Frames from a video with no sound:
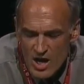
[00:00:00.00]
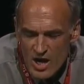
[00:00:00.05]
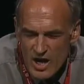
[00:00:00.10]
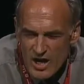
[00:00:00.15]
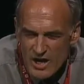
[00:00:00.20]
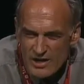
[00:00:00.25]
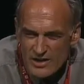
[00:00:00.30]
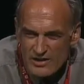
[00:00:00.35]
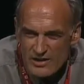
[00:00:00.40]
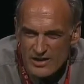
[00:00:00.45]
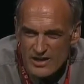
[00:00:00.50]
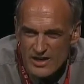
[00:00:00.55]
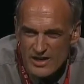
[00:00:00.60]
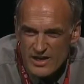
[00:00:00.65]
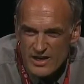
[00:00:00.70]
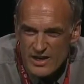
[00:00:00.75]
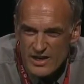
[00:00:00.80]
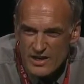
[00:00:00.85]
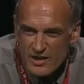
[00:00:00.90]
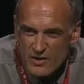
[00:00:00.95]
And
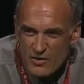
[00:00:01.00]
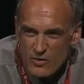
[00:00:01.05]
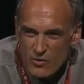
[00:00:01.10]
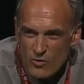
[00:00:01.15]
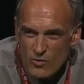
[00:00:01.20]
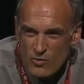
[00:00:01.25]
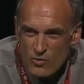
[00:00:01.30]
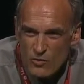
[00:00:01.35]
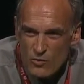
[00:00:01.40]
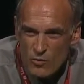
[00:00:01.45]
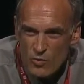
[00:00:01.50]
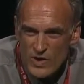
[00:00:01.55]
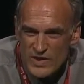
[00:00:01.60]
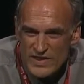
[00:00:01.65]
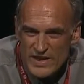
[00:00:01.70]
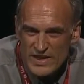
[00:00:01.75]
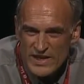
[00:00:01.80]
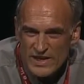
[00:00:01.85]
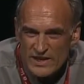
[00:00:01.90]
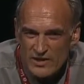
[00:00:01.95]
when
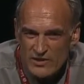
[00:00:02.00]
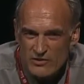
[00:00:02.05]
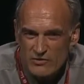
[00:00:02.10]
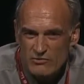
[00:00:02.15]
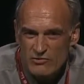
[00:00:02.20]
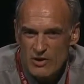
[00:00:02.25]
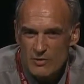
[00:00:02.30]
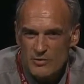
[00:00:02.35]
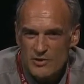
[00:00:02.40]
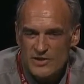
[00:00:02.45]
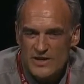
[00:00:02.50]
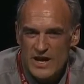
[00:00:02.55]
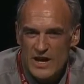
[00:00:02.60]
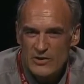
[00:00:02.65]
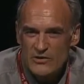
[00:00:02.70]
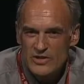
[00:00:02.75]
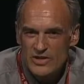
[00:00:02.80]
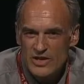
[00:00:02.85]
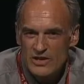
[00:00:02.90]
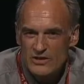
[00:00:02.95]
they get into trouble and how
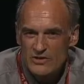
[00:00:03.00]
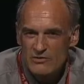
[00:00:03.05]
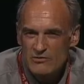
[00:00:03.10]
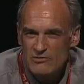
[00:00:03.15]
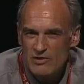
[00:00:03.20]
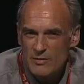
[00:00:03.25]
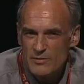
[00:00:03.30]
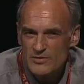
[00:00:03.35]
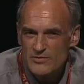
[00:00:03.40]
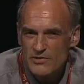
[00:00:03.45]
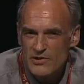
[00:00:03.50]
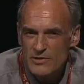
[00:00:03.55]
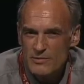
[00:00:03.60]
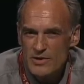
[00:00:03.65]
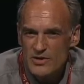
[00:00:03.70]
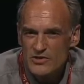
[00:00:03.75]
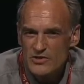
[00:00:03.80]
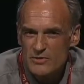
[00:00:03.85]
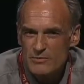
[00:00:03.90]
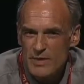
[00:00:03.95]
they get into trouble is very
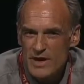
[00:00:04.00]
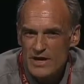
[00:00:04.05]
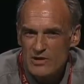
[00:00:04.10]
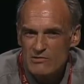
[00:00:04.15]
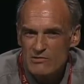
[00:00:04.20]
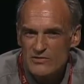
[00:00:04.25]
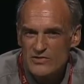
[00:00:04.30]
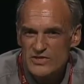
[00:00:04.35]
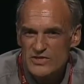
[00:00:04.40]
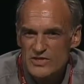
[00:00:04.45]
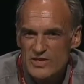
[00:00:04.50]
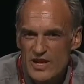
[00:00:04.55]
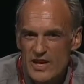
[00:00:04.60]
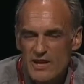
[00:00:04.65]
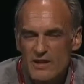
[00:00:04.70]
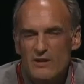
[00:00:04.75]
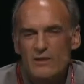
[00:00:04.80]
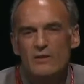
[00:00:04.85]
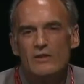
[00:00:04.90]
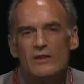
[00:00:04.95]
much a matter of
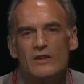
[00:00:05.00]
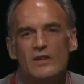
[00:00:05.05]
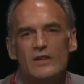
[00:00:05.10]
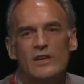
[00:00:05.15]
scale